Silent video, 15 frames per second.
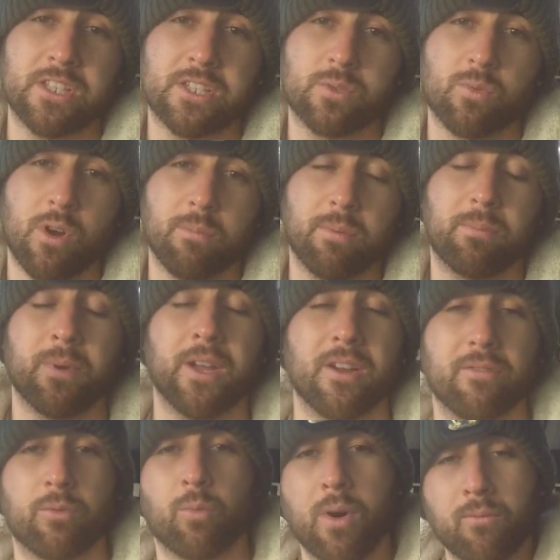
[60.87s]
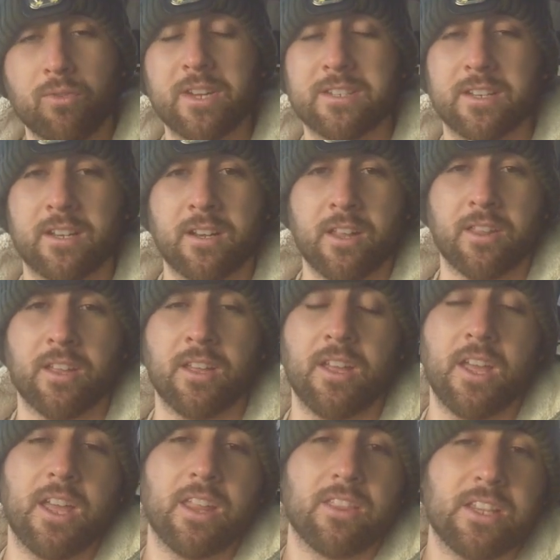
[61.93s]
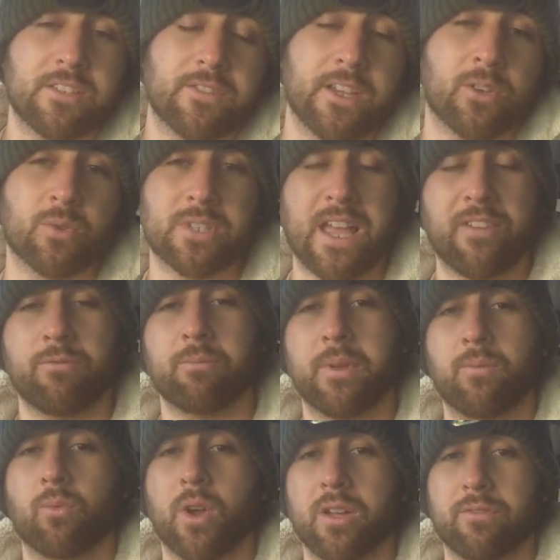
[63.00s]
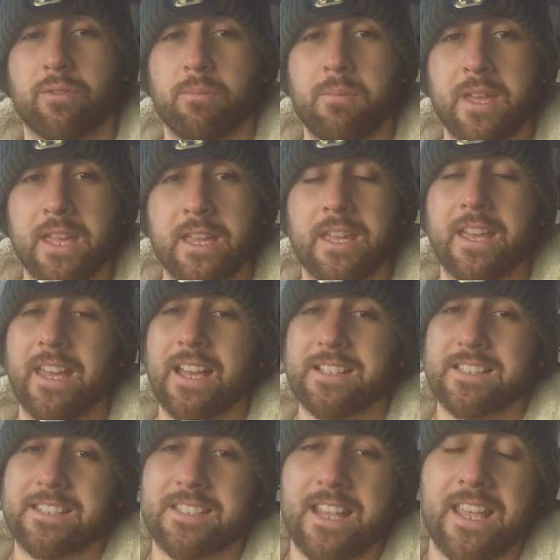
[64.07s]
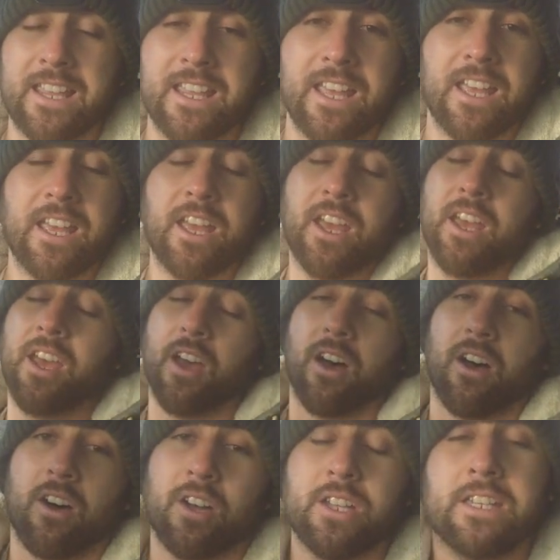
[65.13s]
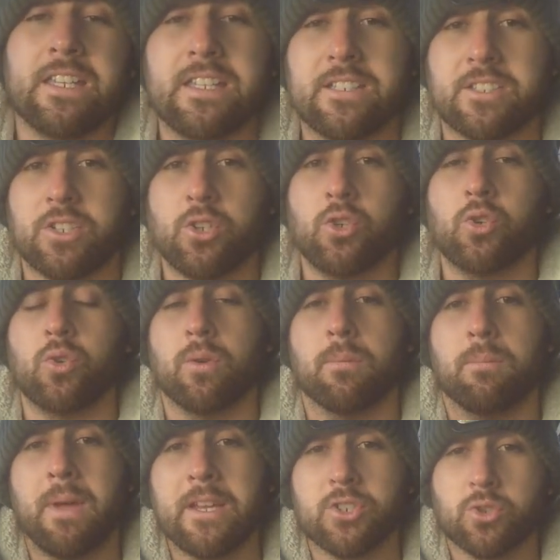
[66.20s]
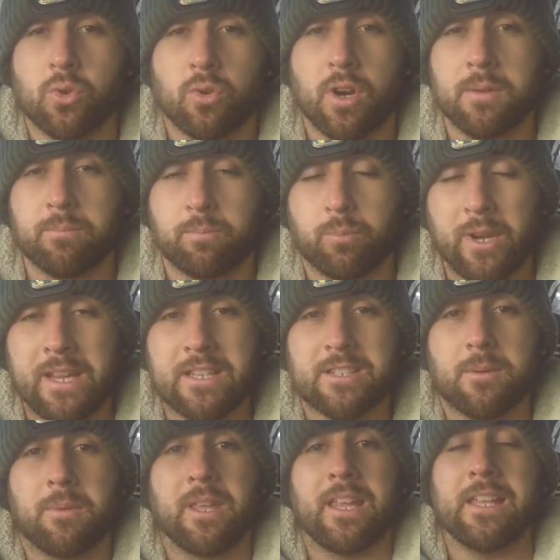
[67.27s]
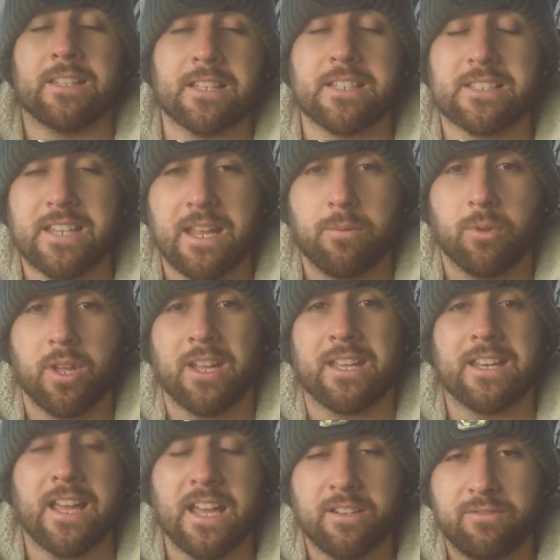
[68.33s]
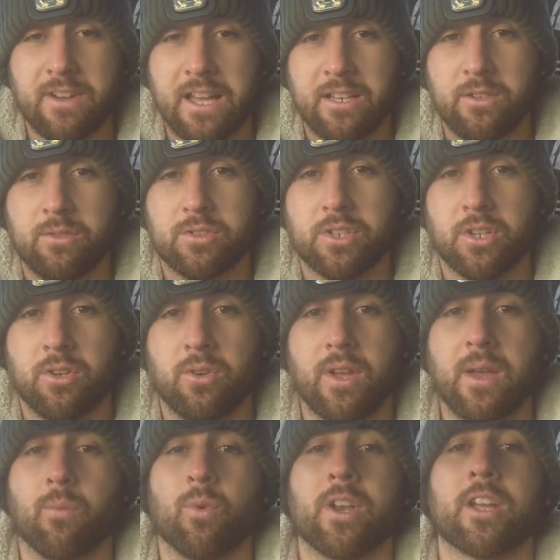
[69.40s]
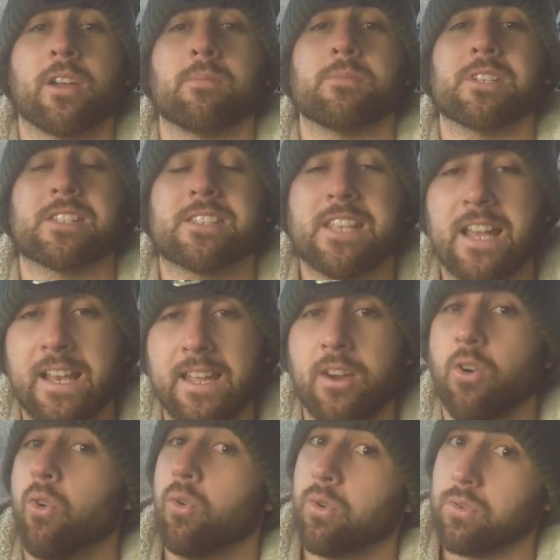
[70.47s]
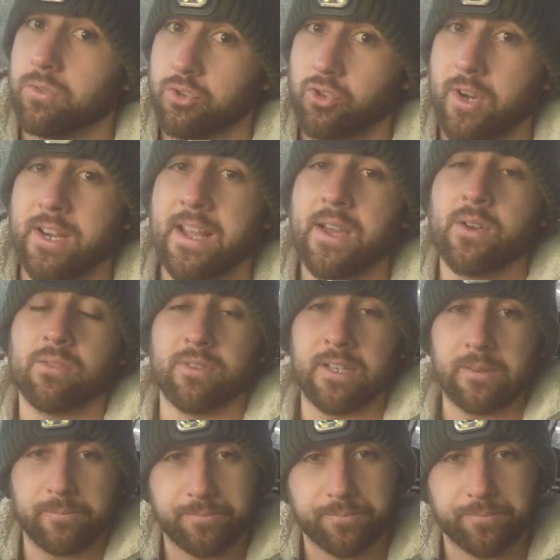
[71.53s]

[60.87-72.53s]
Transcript: swap, but for one reason or another, these vehicles haven't been right for me. As I say, I need to make sure I'm bringing something into the stable that I can add value to, and when I come to sell it or trade out of it,